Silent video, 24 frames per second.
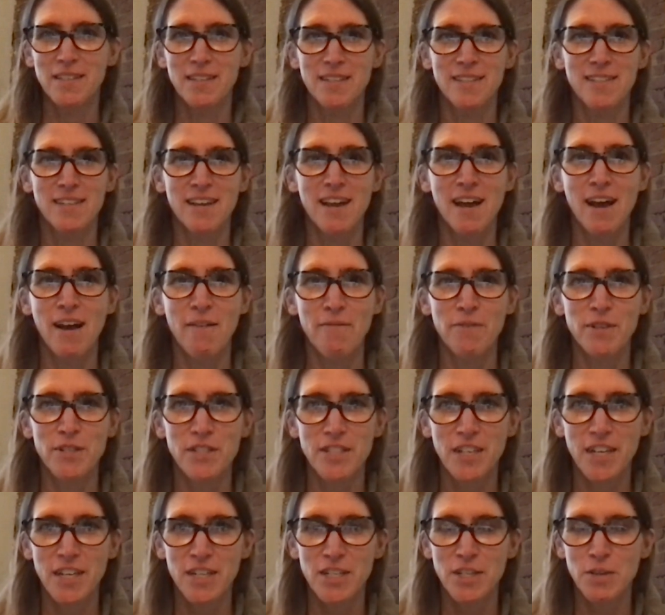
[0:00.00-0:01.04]
is a
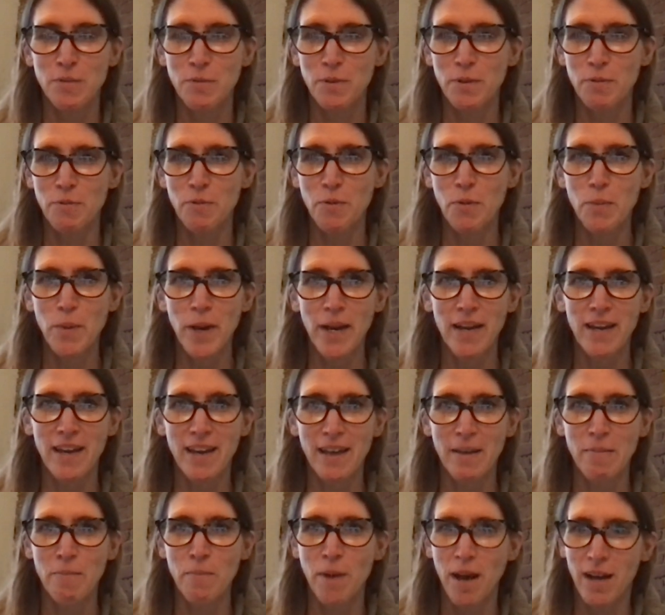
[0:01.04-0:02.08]
conversation with Rebecca
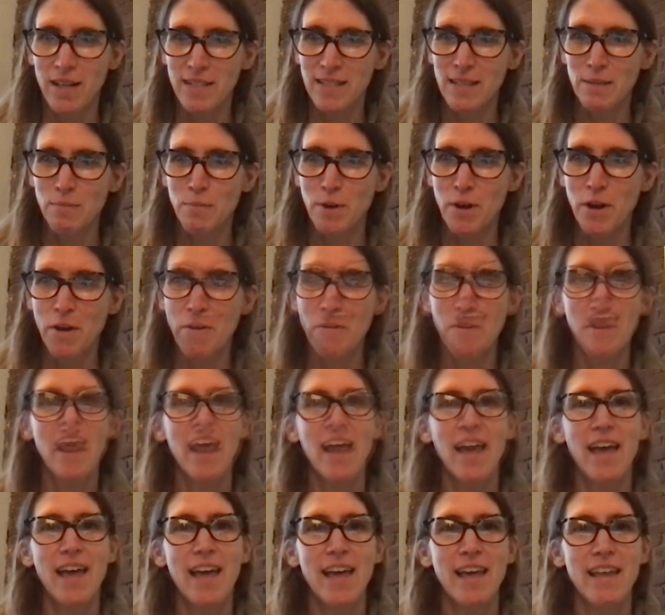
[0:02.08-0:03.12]
and Massimo,
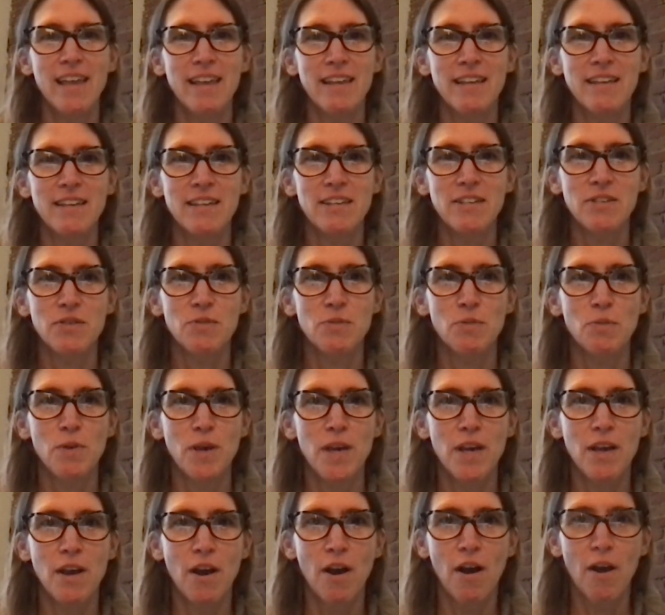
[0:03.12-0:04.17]
and
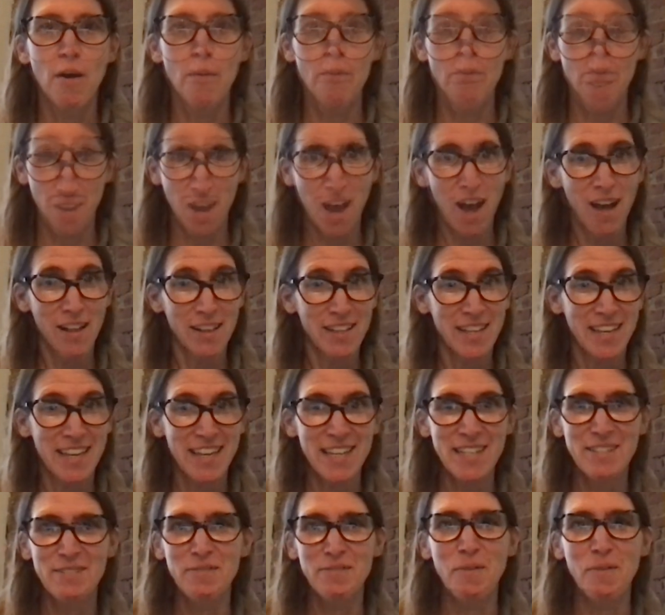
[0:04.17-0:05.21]
we are
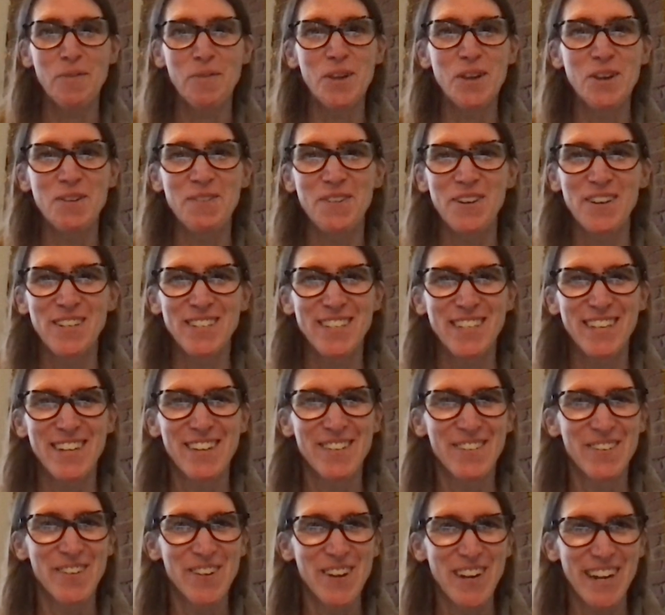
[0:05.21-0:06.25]
colleagues from the University
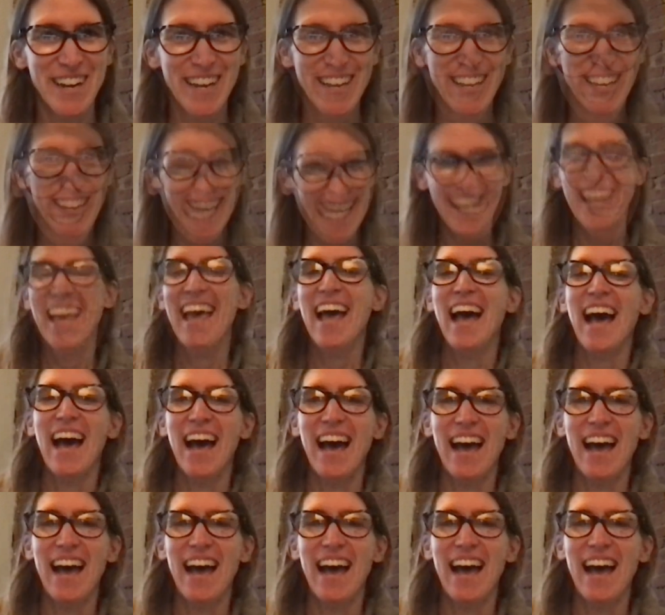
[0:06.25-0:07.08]
of Oregon. Yeah